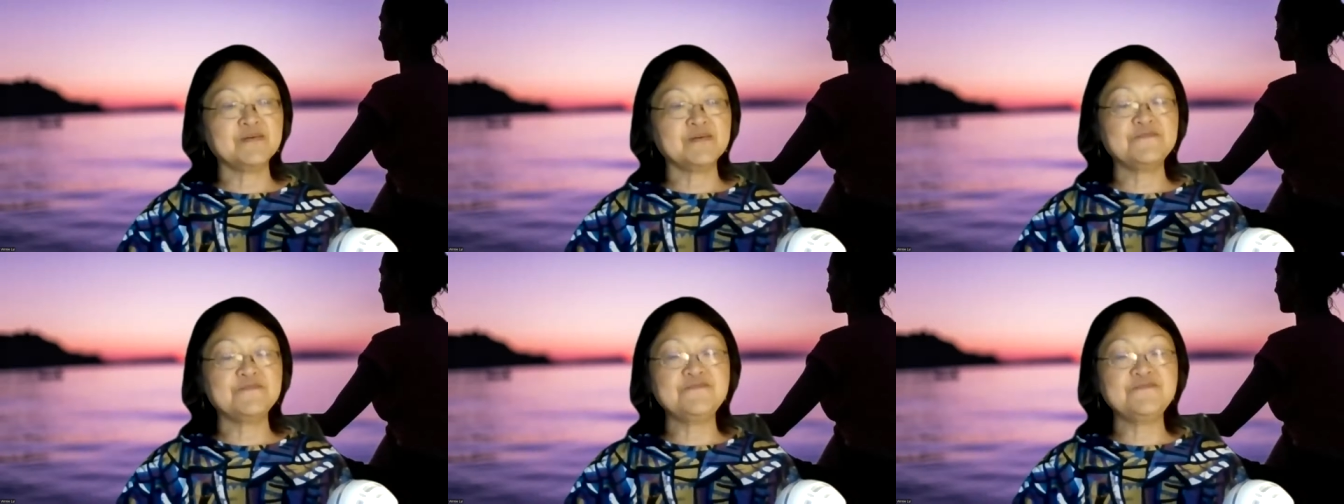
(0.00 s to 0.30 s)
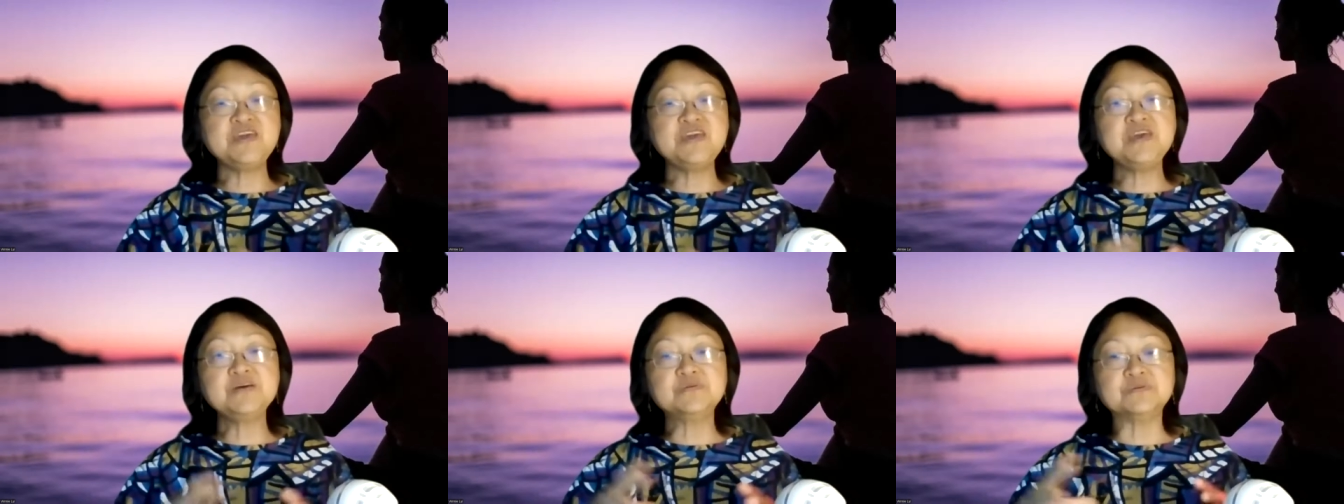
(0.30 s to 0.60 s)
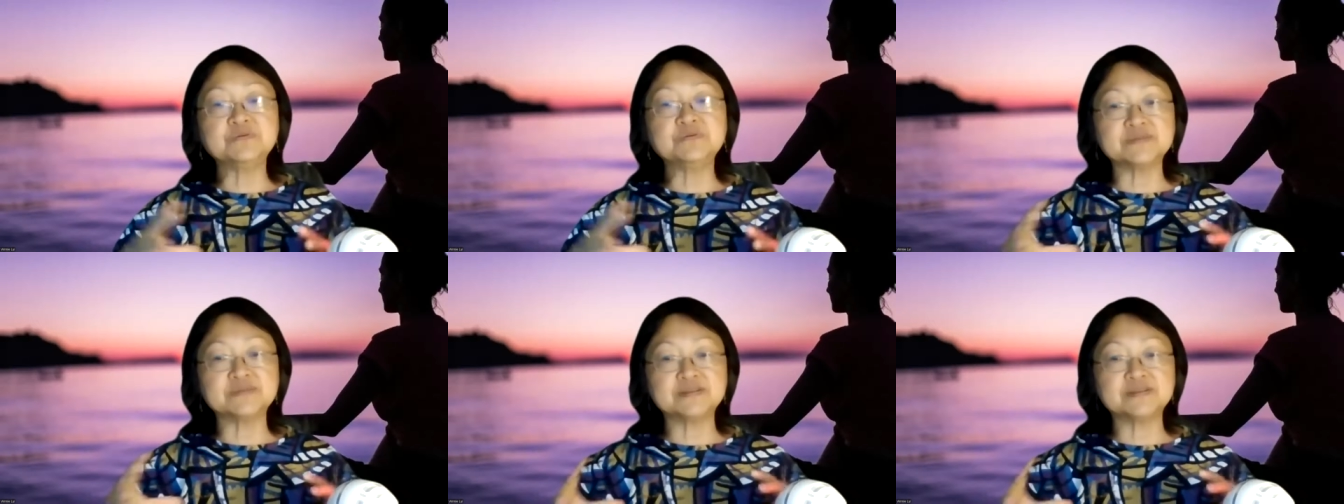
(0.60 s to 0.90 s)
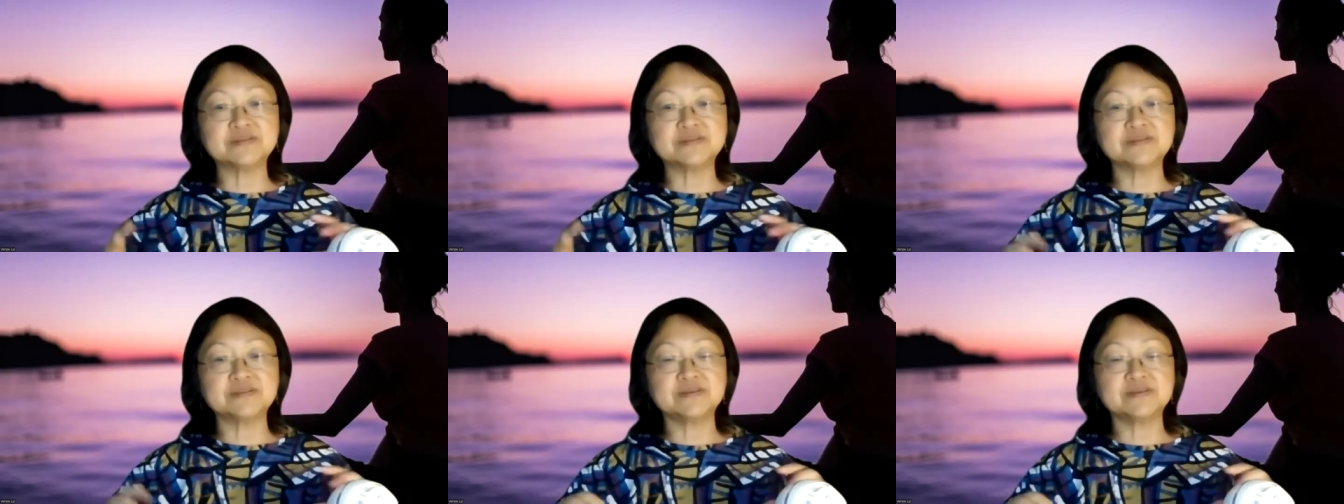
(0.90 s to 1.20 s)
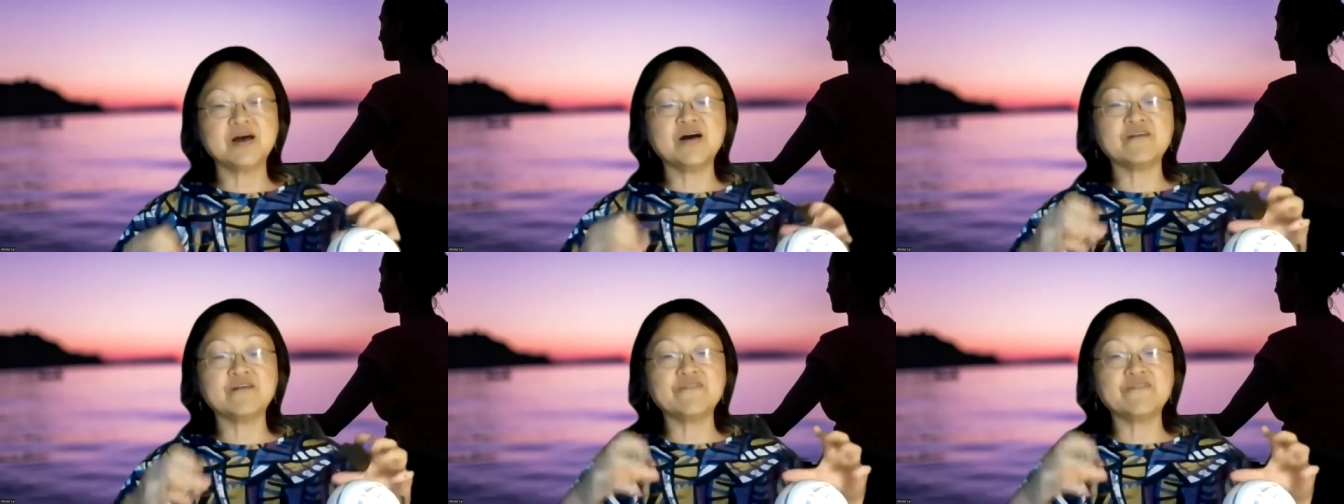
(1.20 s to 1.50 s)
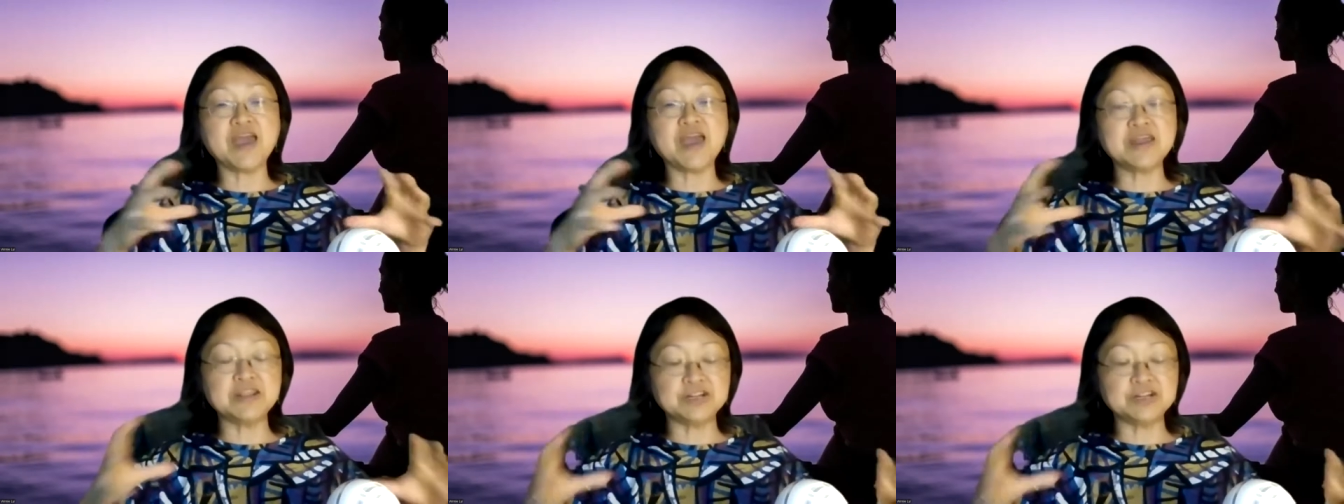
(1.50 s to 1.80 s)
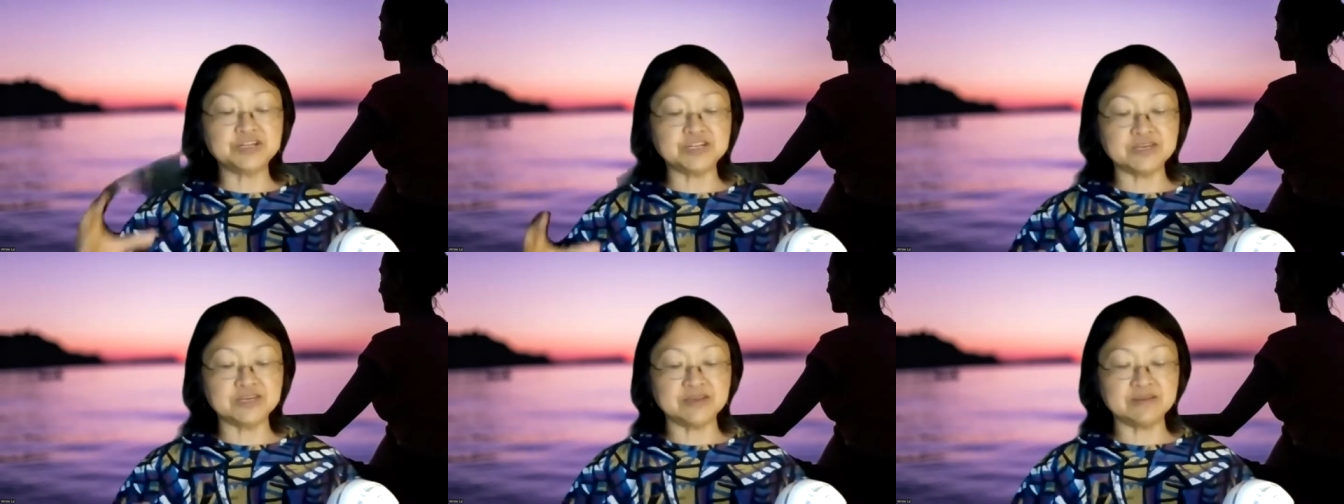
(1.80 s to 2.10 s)
fields of
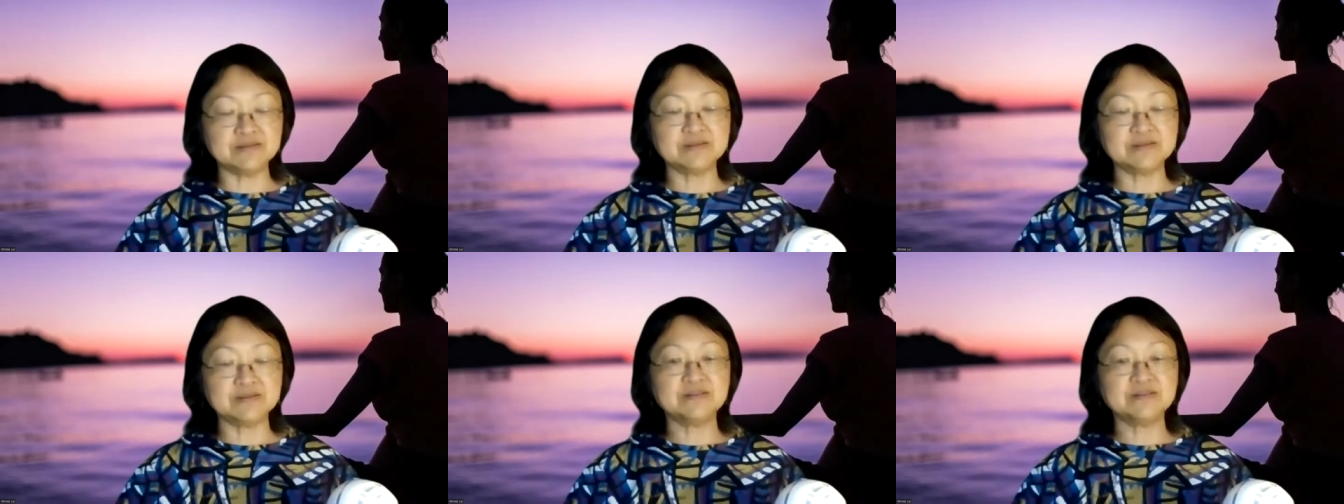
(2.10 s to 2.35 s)
energy,